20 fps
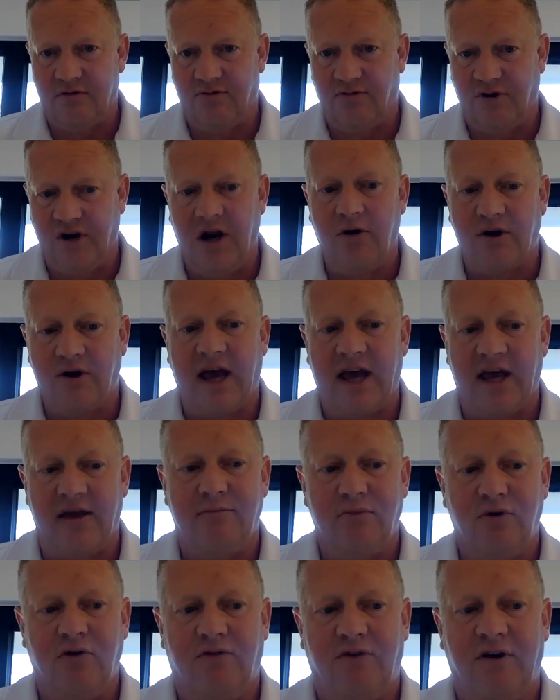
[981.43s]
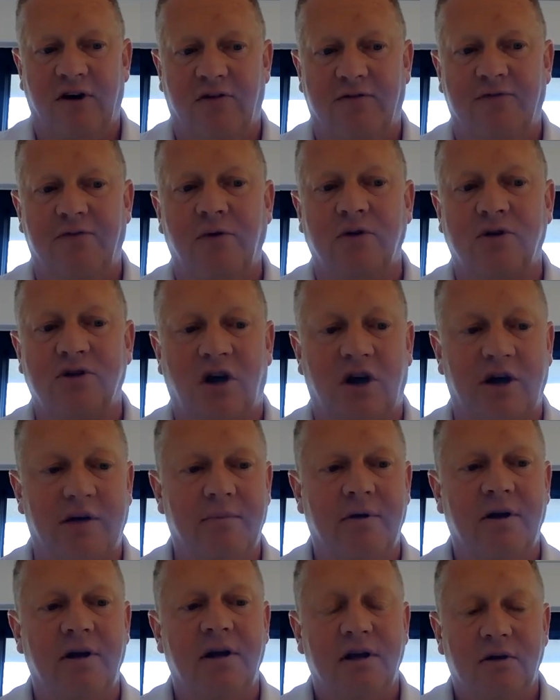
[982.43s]
relocate and move here full
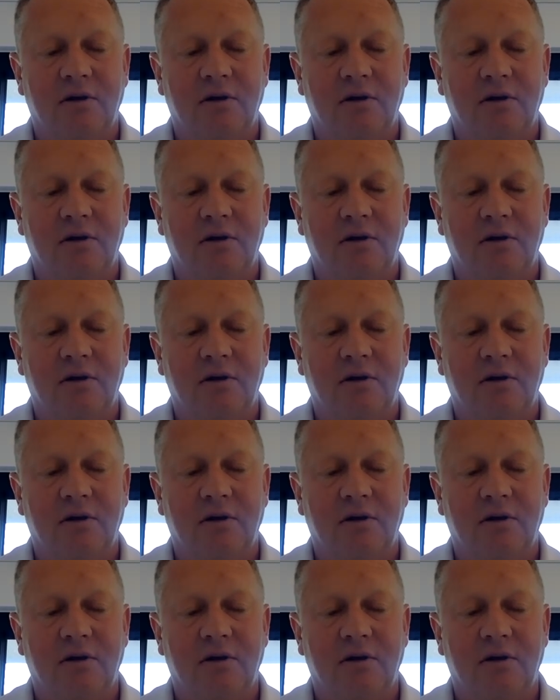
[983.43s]
time,